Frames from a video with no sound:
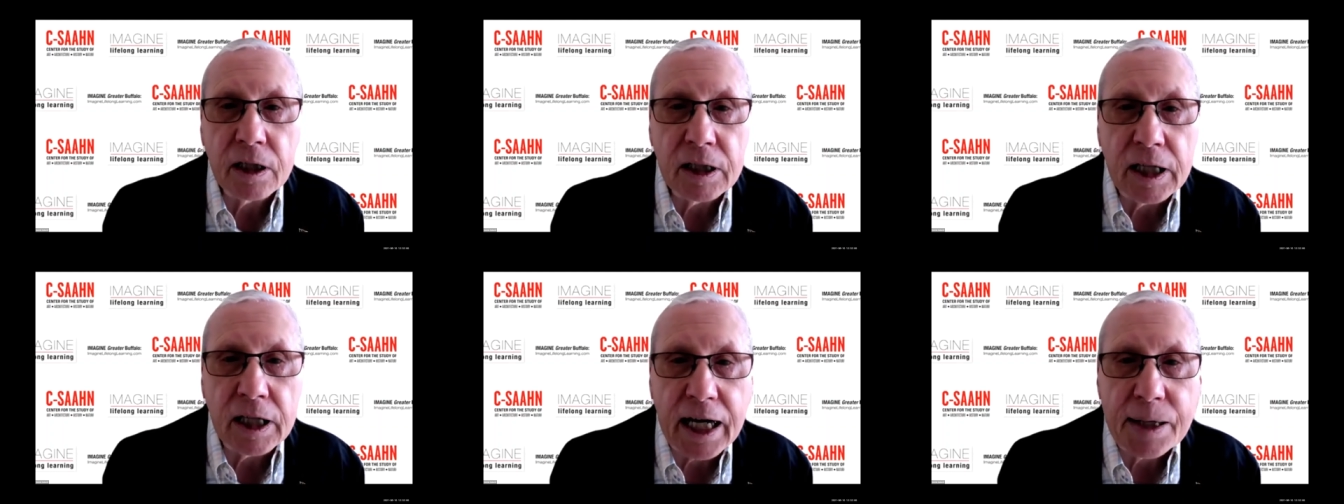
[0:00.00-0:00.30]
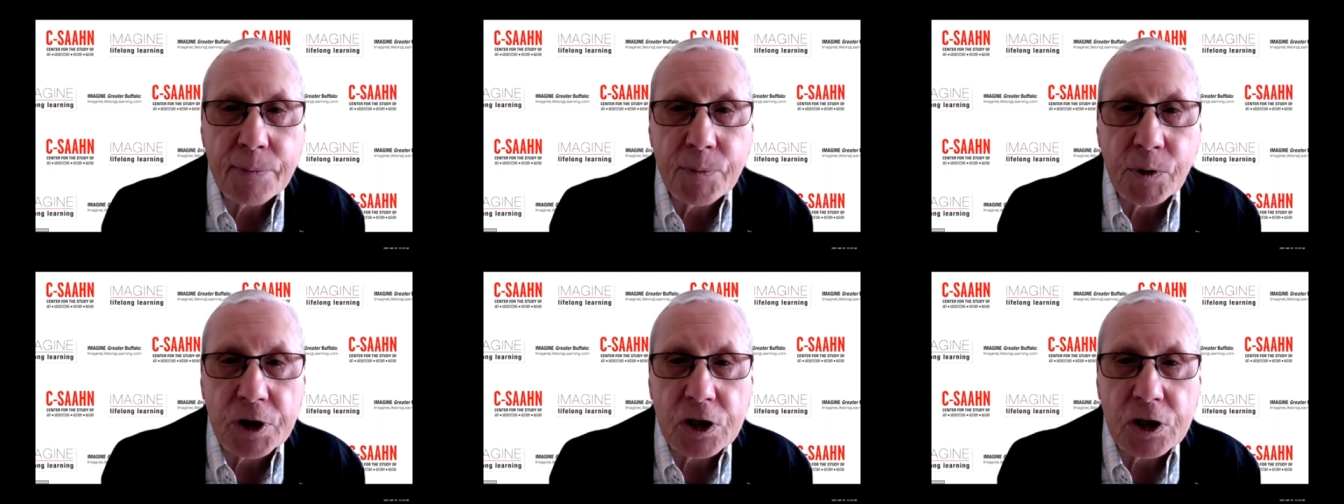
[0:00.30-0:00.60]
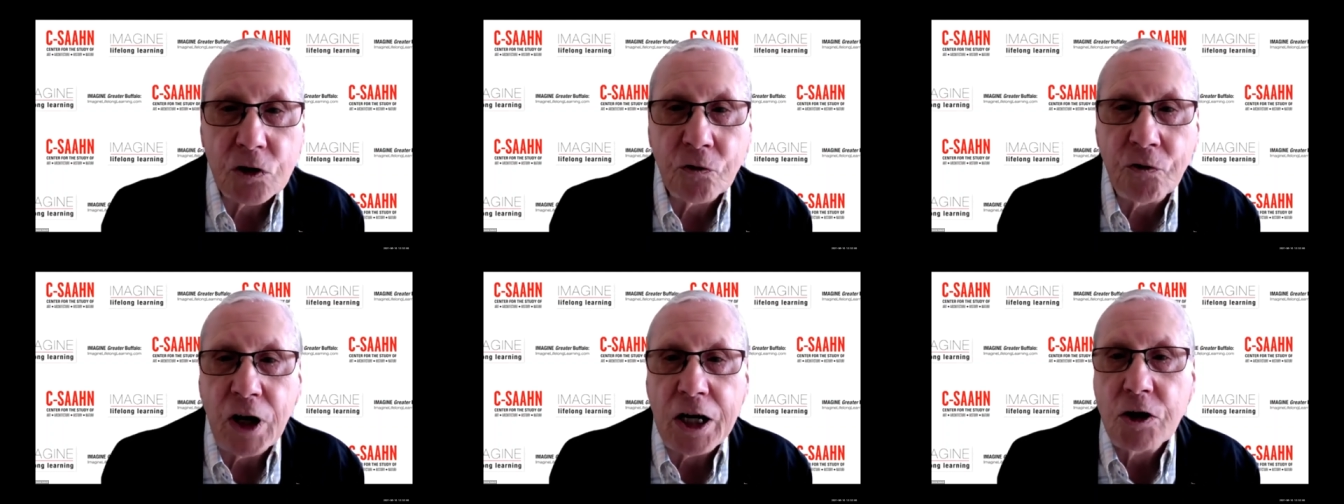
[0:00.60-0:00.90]

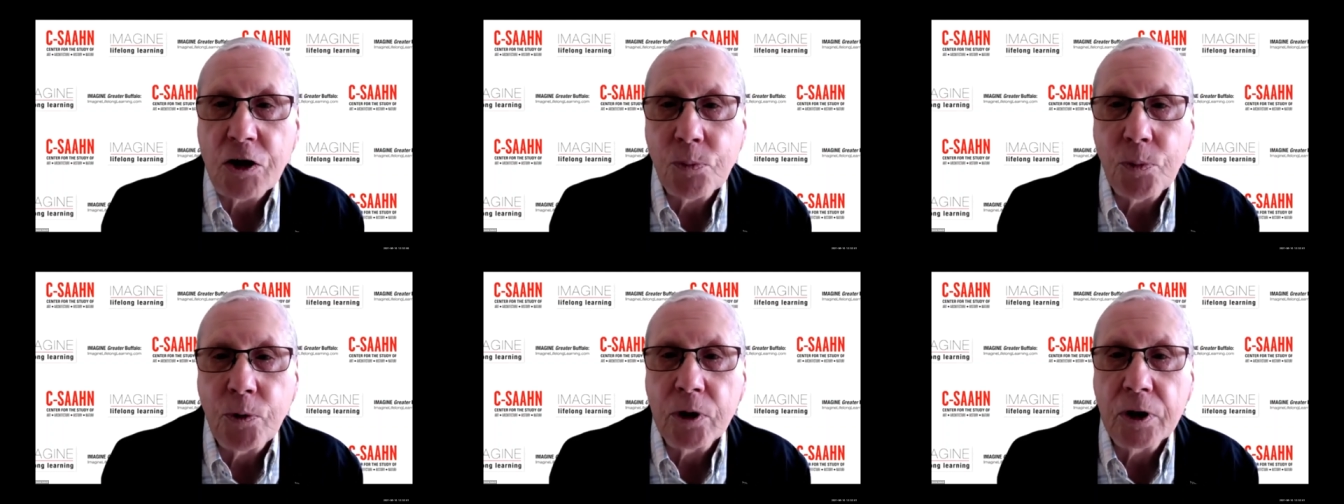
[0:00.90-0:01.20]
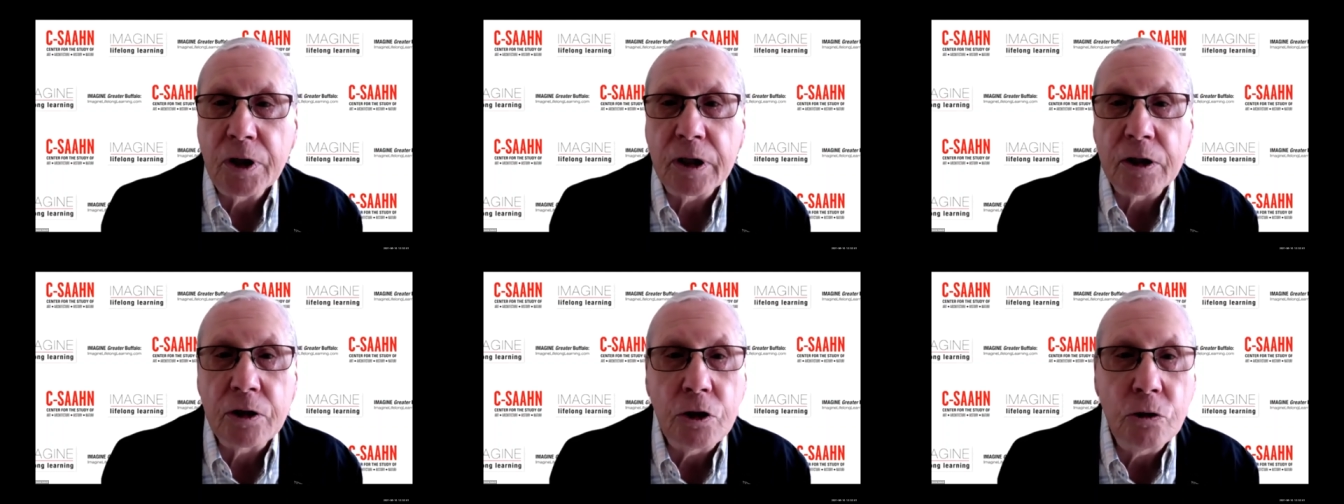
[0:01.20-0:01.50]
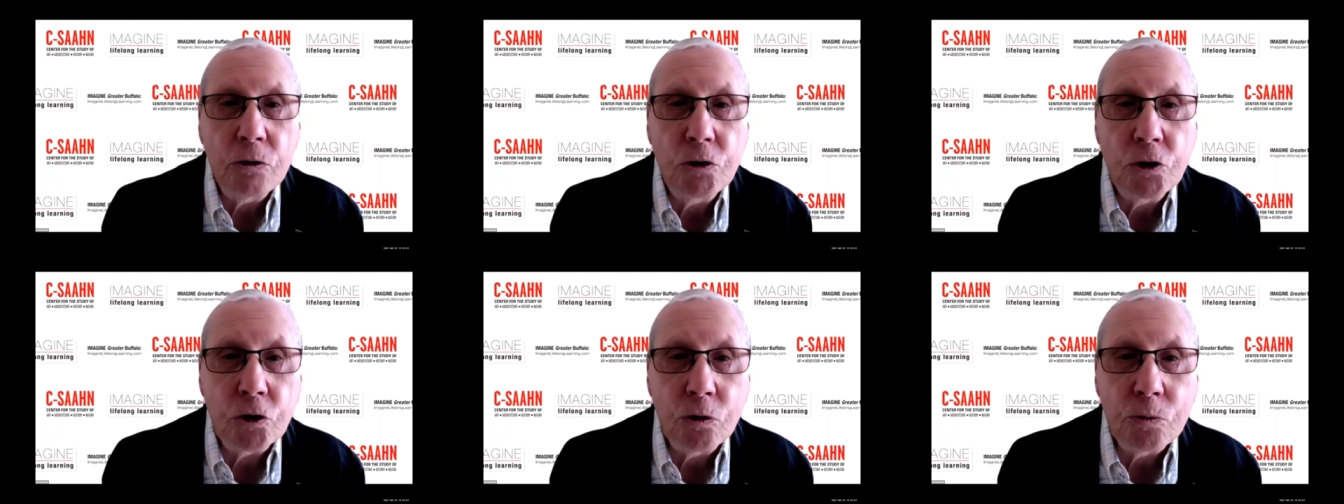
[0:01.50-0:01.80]
library's Facebook and
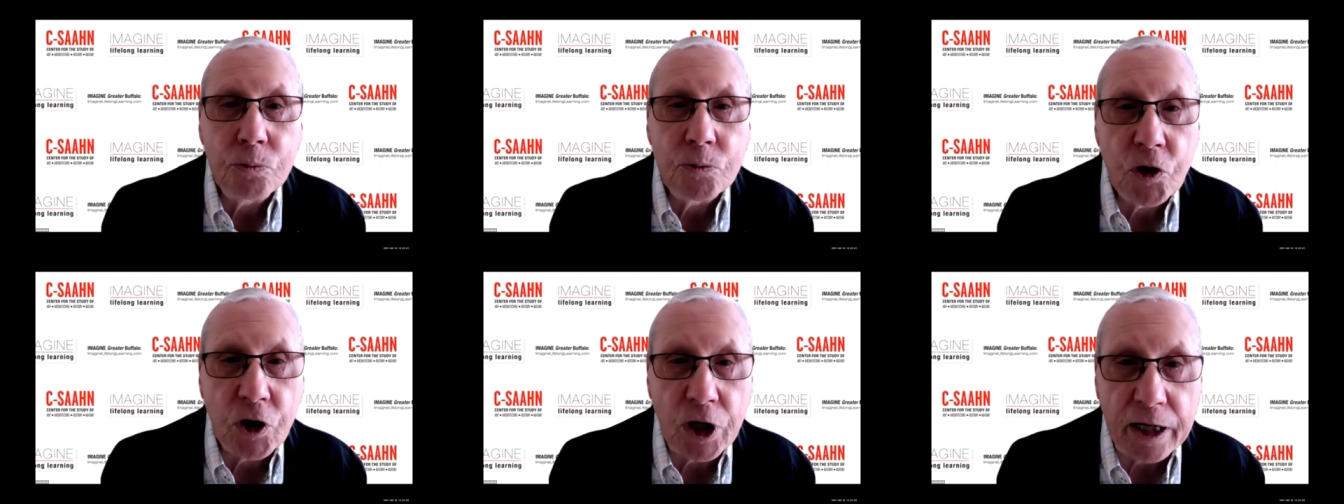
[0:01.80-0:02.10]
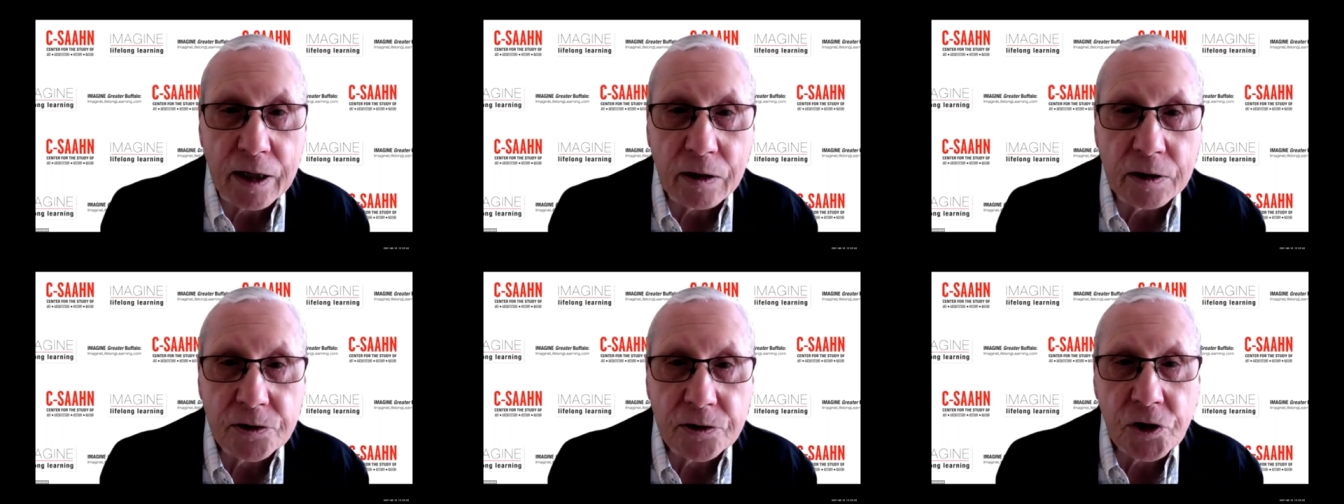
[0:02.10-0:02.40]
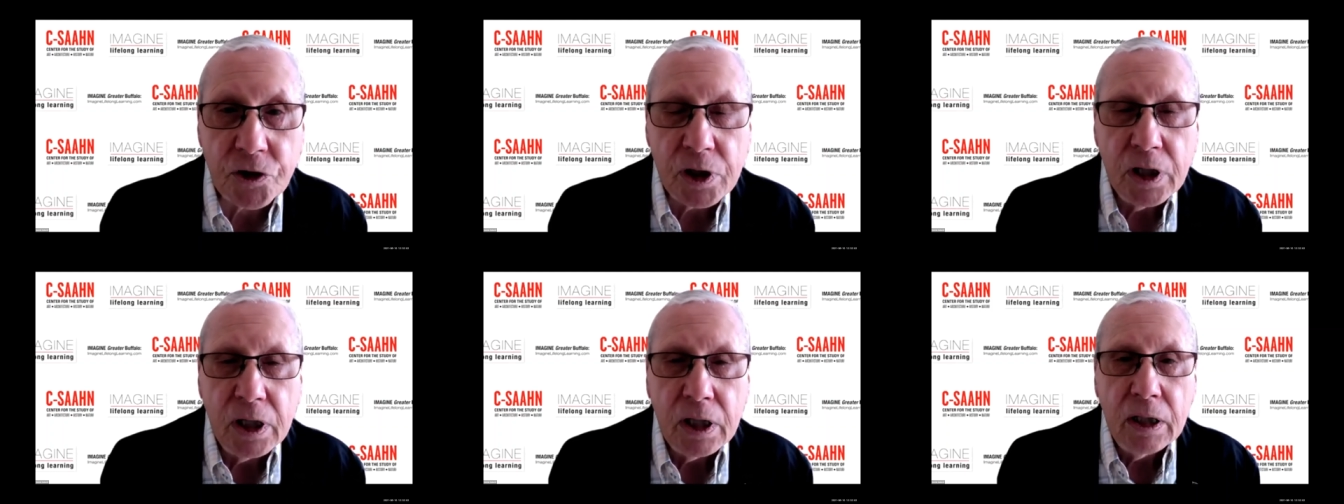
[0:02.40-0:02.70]
YouTube
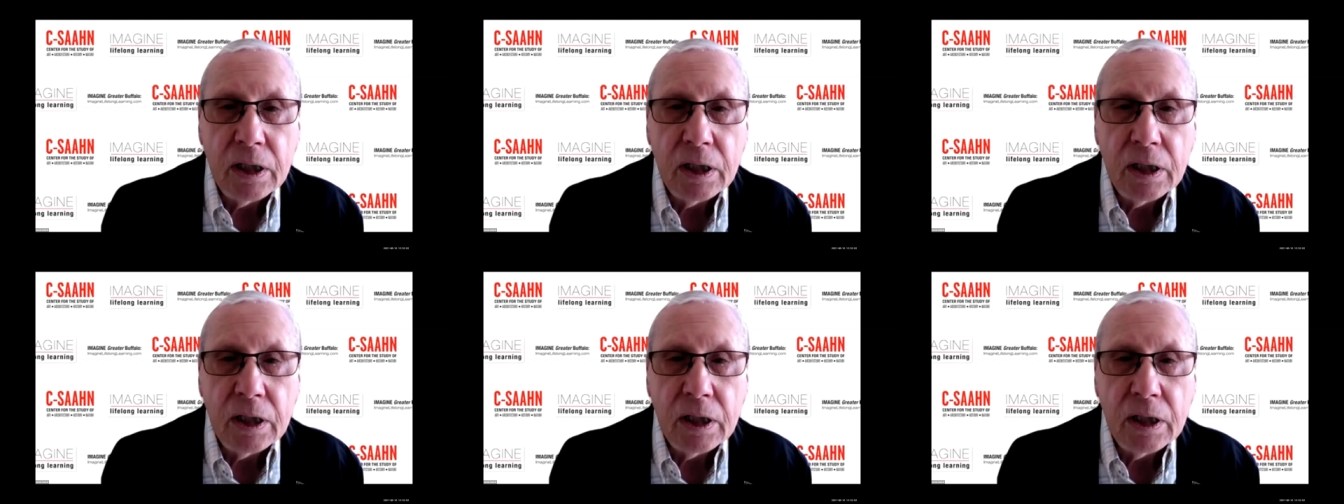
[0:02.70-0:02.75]
channels,